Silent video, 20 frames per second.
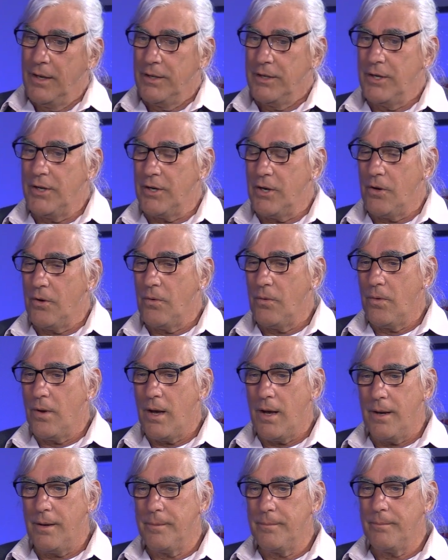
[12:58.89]
you know,
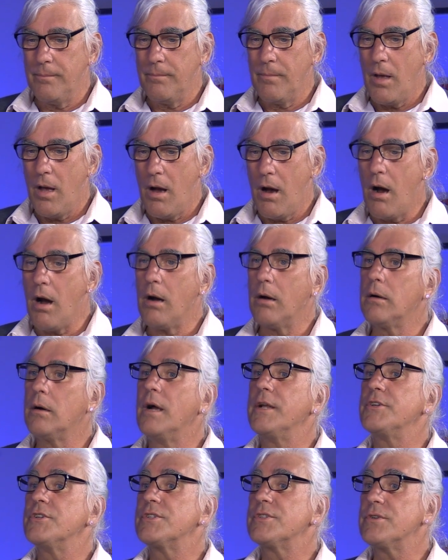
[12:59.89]
um, our
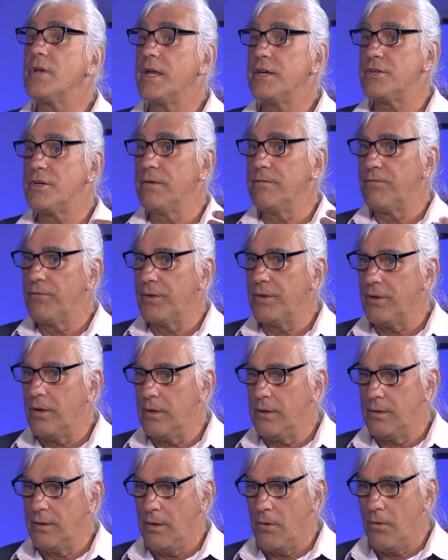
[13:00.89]
legislation for
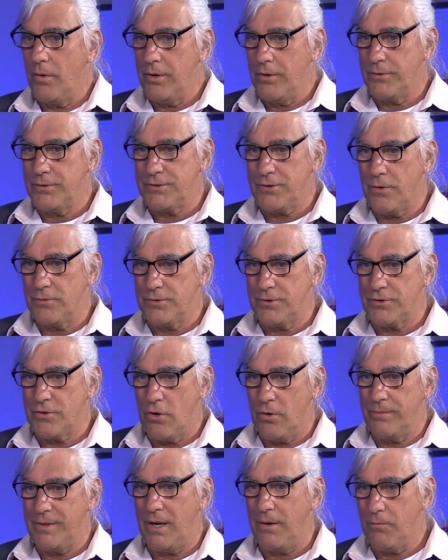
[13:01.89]
the Holyoke Soldiers
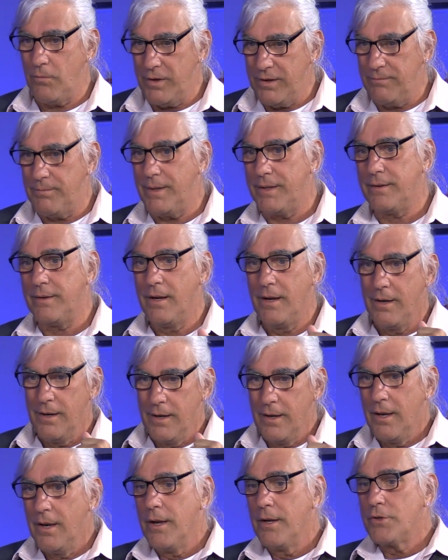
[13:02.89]
Home that we've been
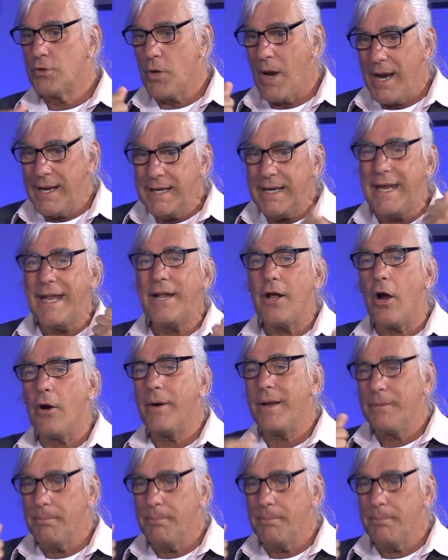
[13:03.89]
trying to get our